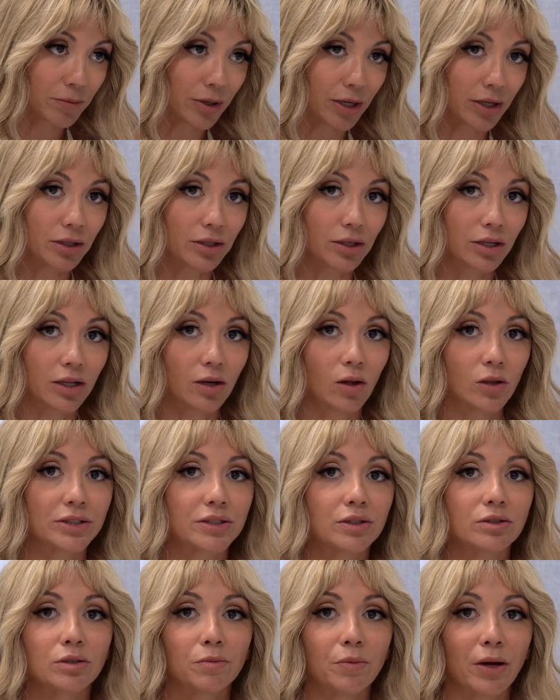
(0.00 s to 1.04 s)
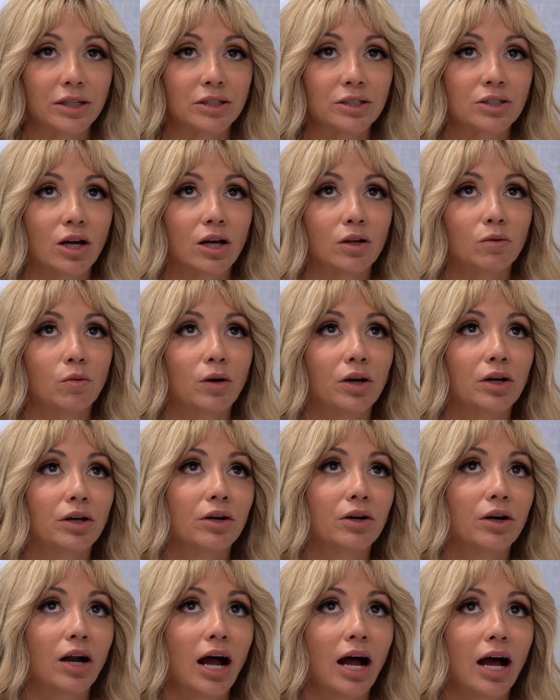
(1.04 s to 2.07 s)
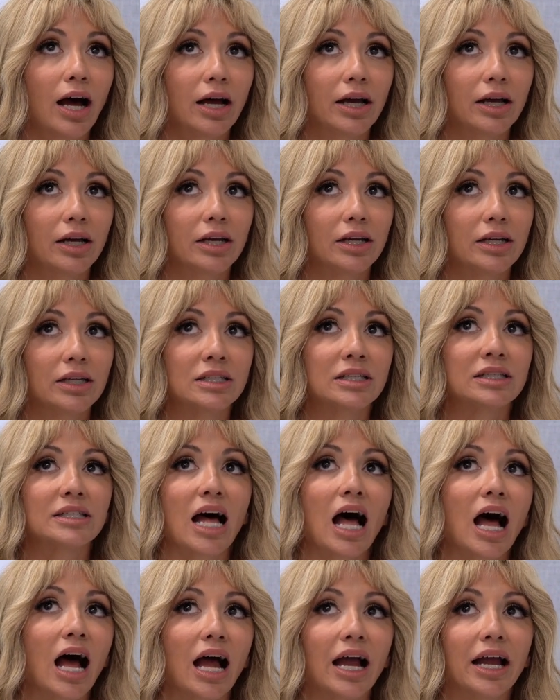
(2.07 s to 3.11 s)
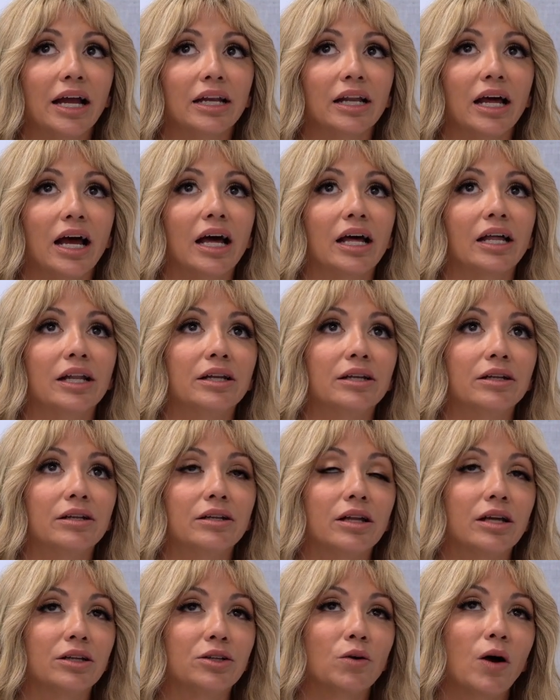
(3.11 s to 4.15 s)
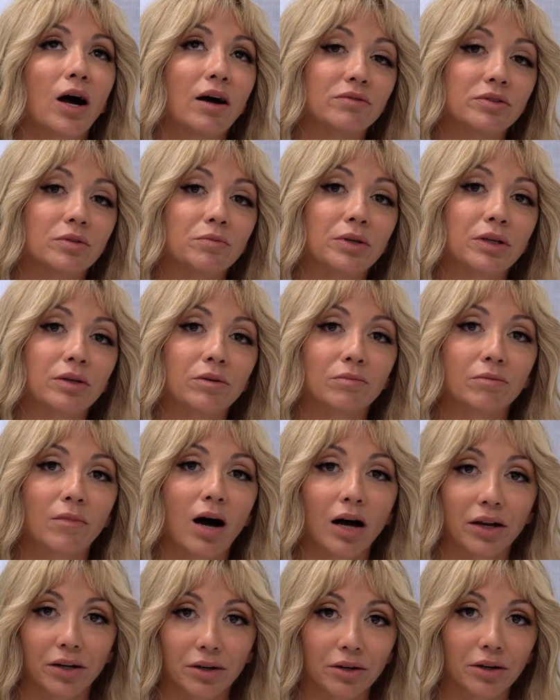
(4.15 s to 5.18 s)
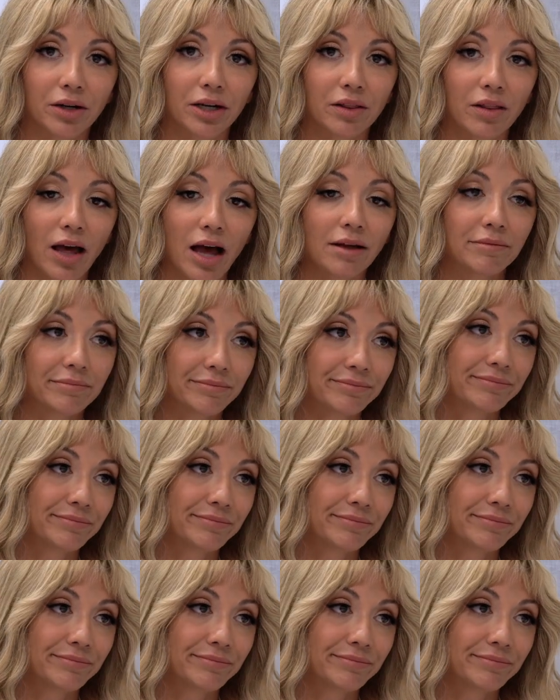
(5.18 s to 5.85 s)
but it also depends on where you're at inside, and you have to be monitoring that.